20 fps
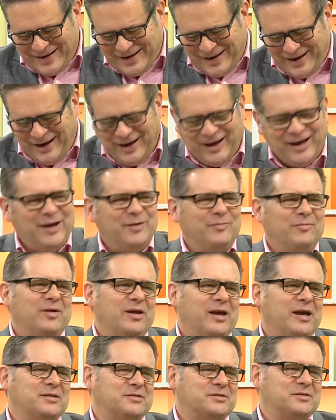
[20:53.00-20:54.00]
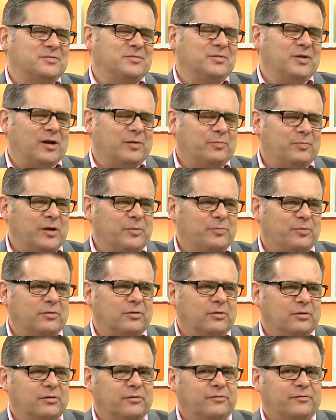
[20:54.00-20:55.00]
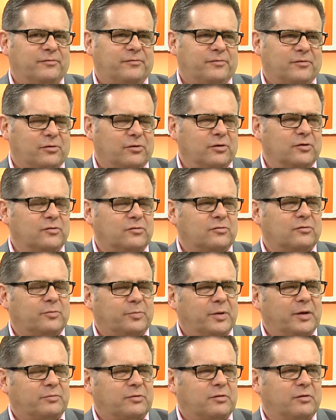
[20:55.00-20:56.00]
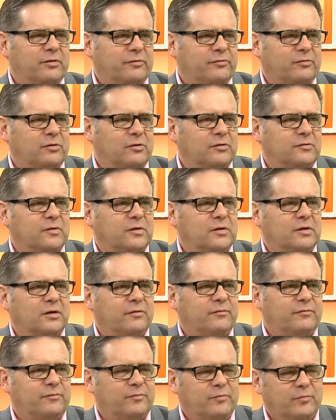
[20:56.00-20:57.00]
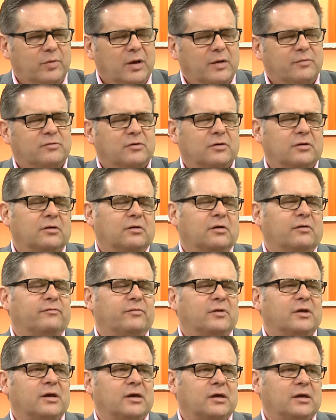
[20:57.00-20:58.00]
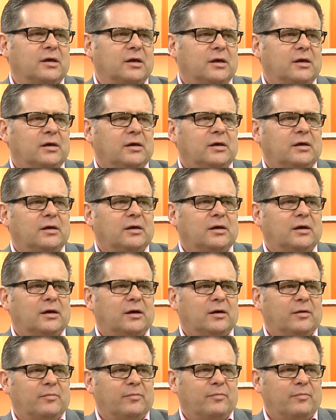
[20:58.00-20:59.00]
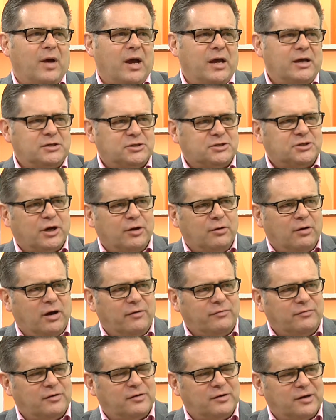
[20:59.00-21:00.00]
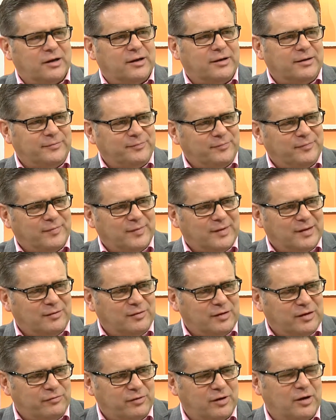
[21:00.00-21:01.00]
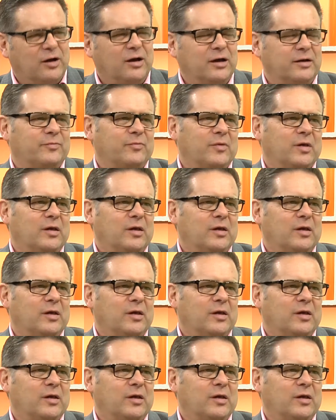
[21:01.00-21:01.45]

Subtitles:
As you know, people who have cruised or perhaps heard of cruising, they've perhaps heard of the main show after dinner every night.